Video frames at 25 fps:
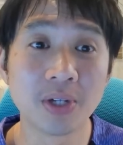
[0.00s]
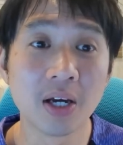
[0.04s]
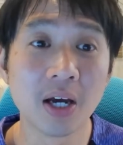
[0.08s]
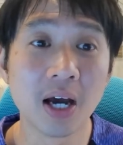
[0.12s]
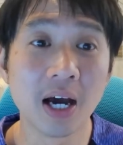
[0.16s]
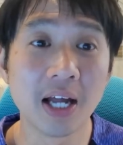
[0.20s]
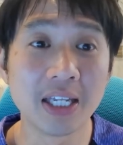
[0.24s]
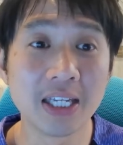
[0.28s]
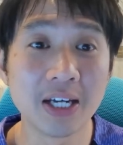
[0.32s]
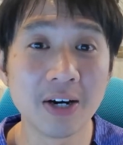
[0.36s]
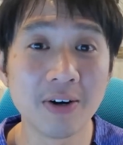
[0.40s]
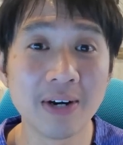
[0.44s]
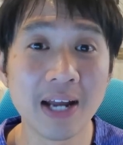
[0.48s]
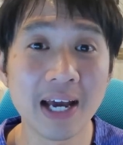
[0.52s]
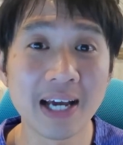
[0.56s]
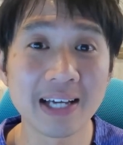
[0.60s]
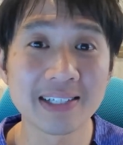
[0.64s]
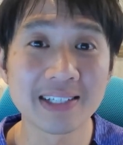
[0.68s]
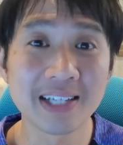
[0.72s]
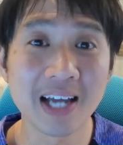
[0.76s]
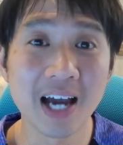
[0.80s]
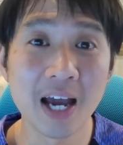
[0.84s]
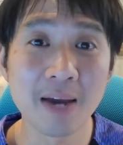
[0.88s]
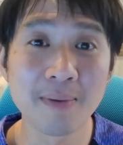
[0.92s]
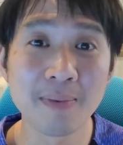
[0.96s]
Until next
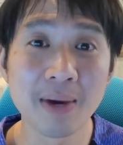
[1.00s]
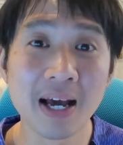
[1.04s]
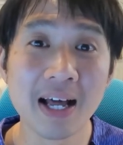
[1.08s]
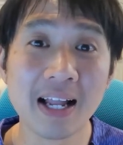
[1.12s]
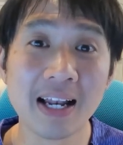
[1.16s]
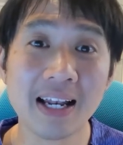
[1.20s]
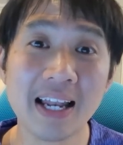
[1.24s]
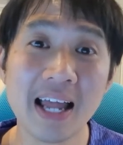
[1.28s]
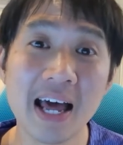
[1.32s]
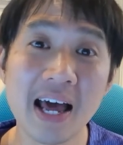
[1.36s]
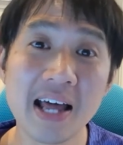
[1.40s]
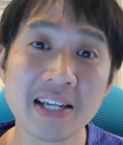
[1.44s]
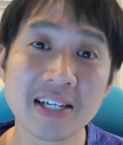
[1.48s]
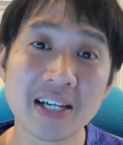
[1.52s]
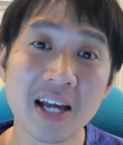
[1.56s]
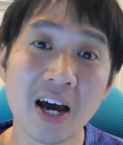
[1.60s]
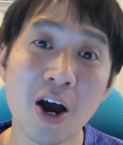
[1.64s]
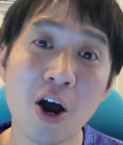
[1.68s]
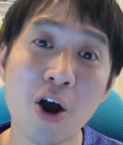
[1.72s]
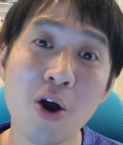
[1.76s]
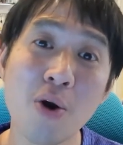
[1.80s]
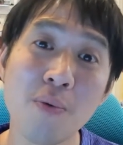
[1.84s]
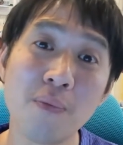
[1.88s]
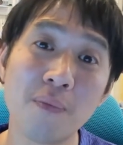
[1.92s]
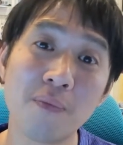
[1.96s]
time, let's
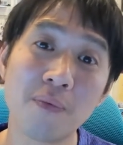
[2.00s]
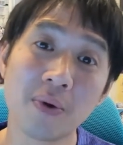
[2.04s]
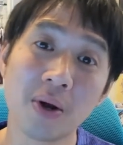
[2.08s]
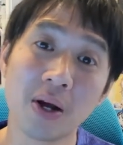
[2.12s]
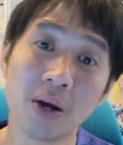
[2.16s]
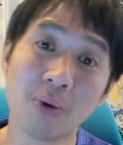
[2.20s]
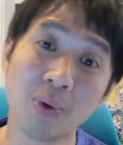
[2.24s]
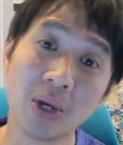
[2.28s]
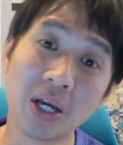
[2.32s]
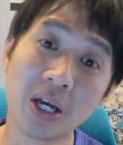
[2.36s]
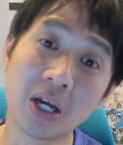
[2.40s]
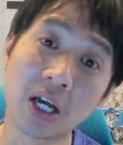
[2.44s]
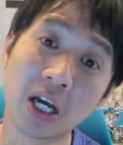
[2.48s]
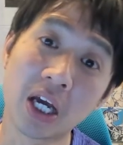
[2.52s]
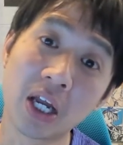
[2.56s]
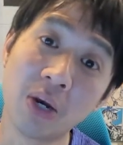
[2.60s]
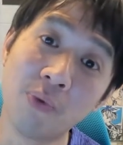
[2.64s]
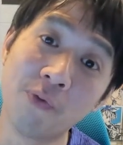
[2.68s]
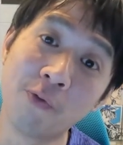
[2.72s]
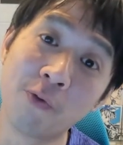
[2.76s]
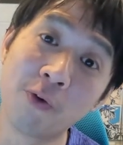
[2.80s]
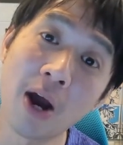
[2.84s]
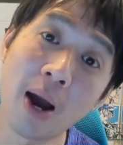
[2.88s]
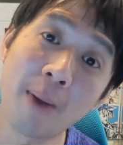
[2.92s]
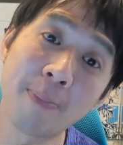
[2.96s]
hope we can
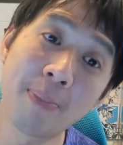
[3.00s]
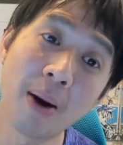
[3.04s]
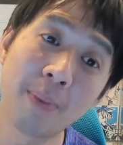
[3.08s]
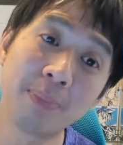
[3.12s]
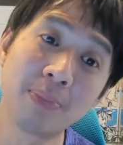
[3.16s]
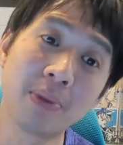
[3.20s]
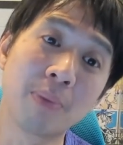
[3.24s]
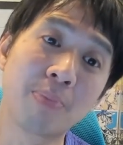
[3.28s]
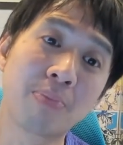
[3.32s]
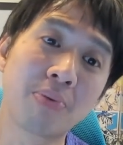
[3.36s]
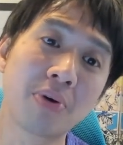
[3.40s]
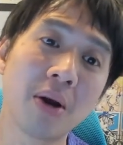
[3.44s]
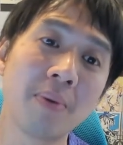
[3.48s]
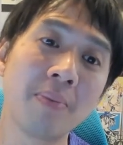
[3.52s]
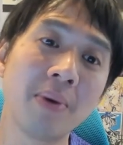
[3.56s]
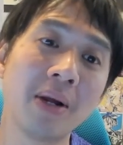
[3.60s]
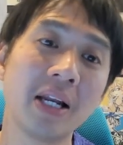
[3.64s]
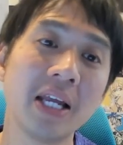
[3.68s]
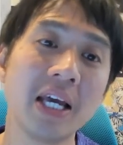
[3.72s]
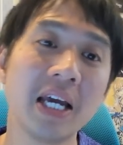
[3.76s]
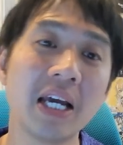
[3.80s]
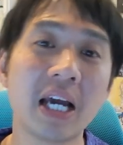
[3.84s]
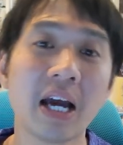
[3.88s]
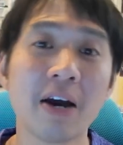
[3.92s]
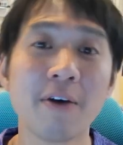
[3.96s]
wrap up the Premier
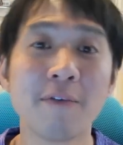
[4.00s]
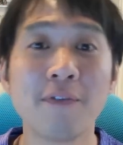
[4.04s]
League.